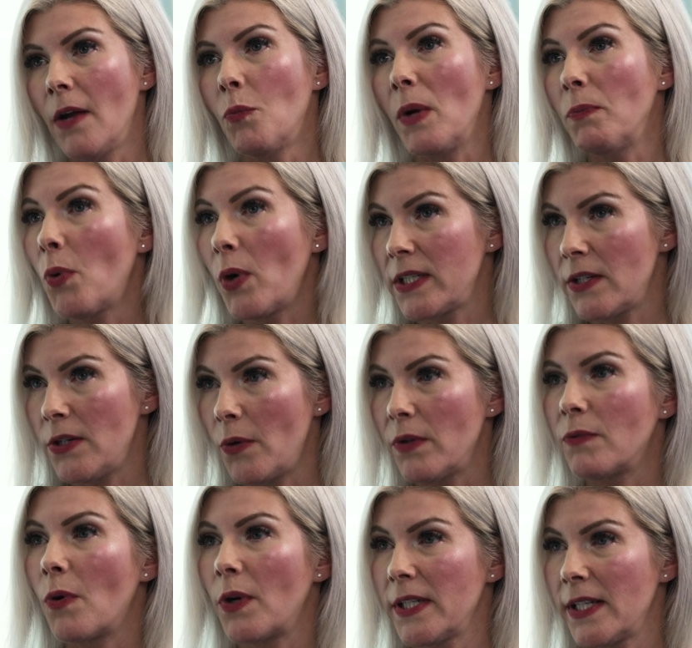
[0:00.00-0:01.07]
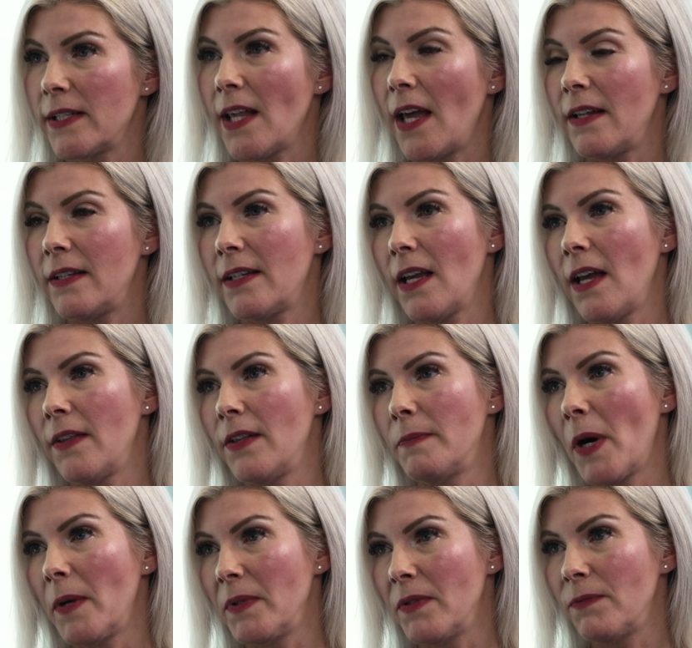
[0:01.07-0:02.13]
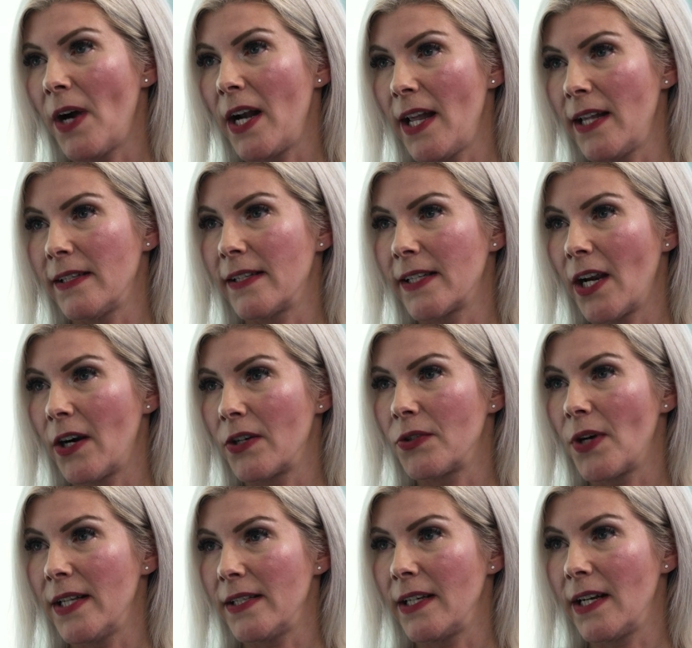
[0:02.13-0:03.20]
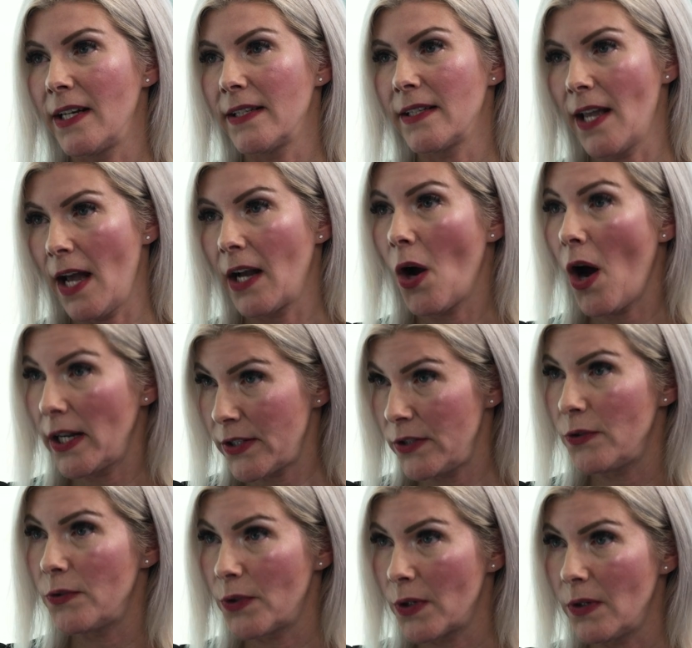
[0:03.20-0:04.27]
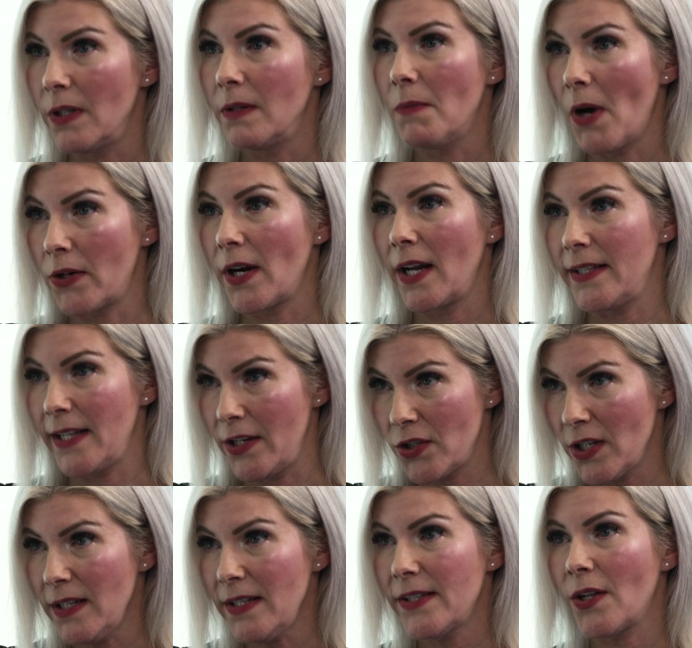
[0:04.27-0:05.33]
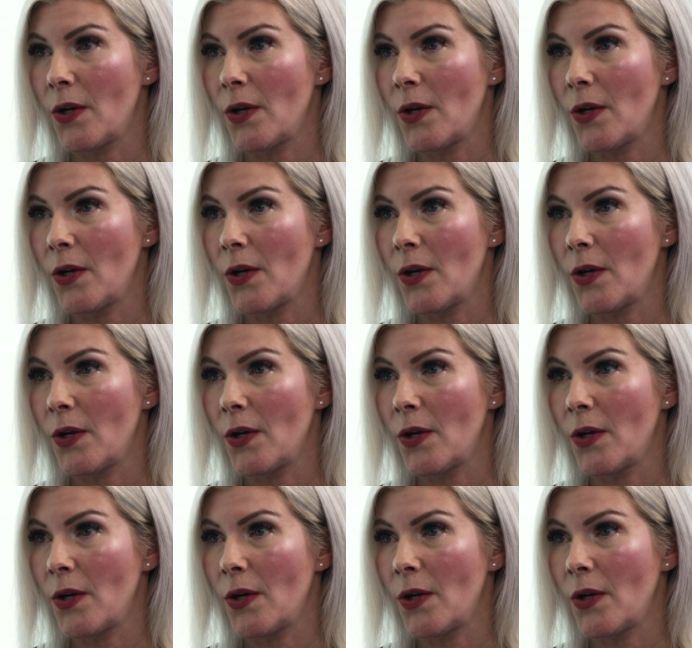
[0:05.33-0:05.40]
One point to note, of course, is that the Department of Finance is characterizing it as a cost-neutral modernization.